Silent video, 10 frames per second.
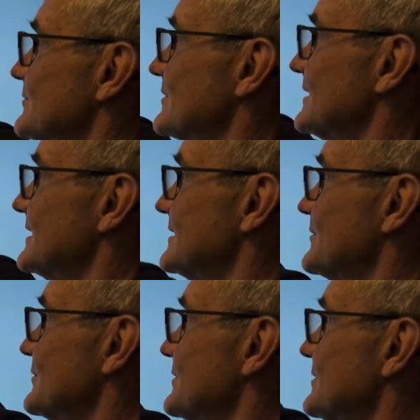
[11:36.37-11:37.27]
we'll call that
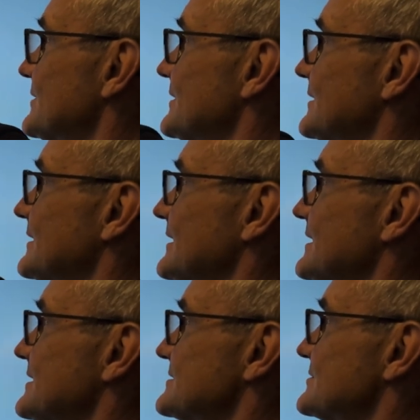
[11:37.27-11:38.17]
number,
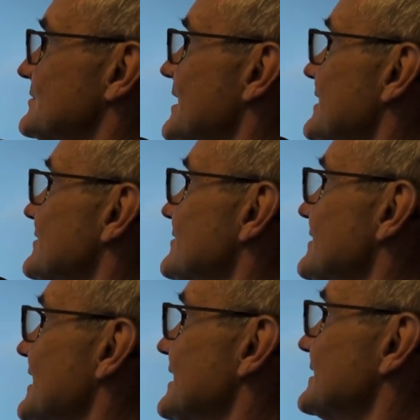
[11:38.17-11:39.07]
is greater
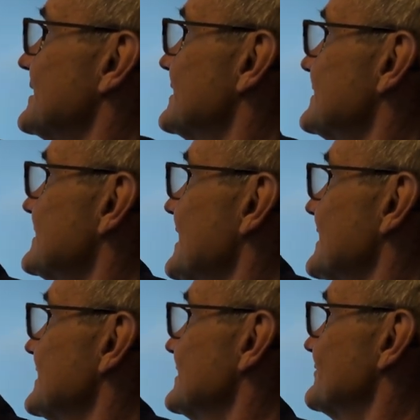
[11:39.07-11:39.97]
than
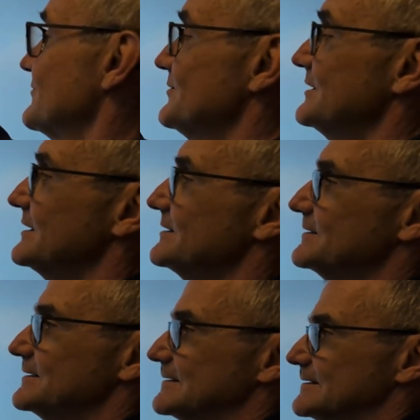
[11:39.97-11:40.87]
negative 3.
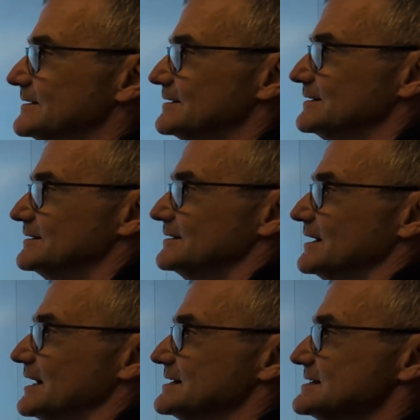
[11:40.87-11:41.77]

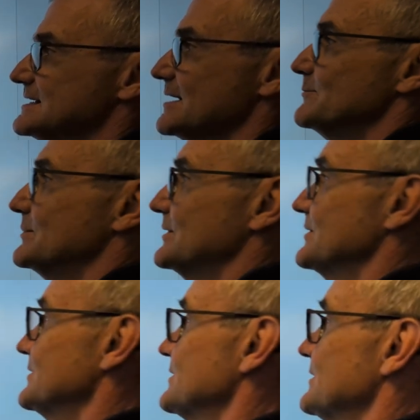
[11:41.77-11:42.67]
A
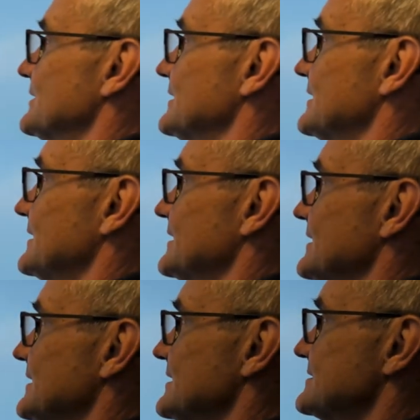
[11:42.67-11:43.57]
number
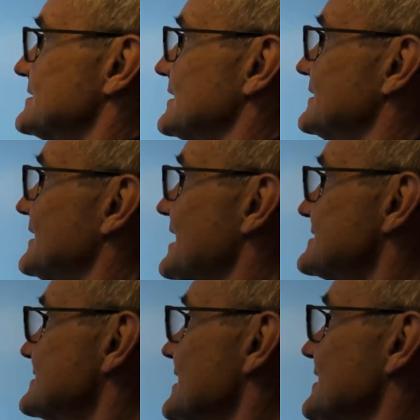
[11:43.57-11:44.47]
is
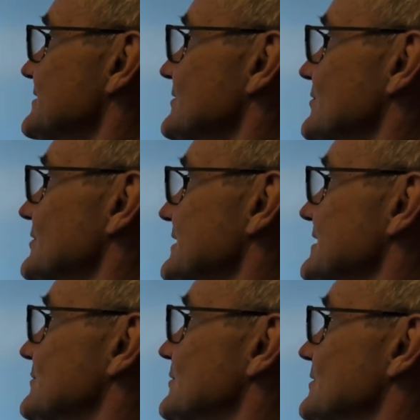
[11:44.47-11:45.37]
less than or
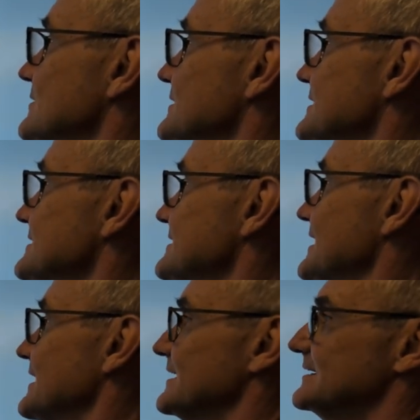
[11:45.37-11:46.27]
equal to
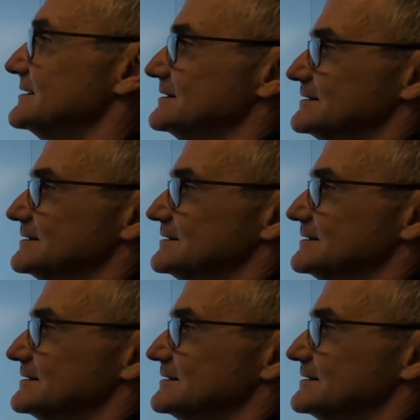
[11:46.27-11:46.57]
8.